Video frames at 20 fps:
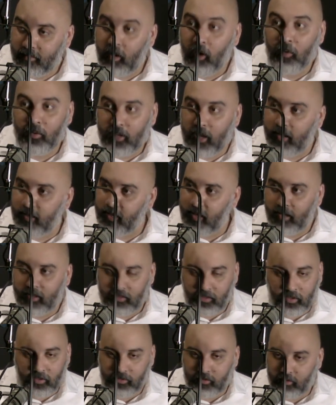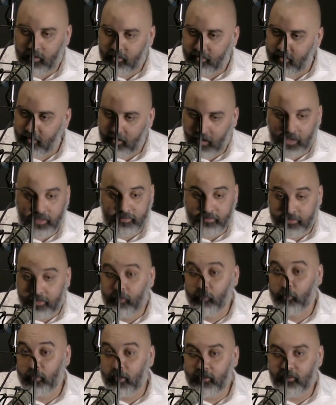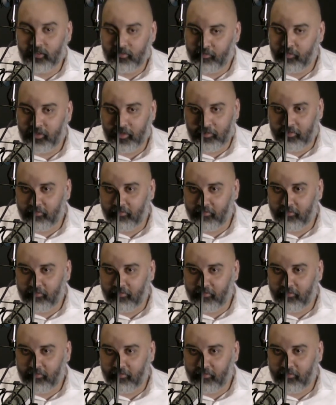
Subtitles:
Oh, yeah. Look, I literally just put up a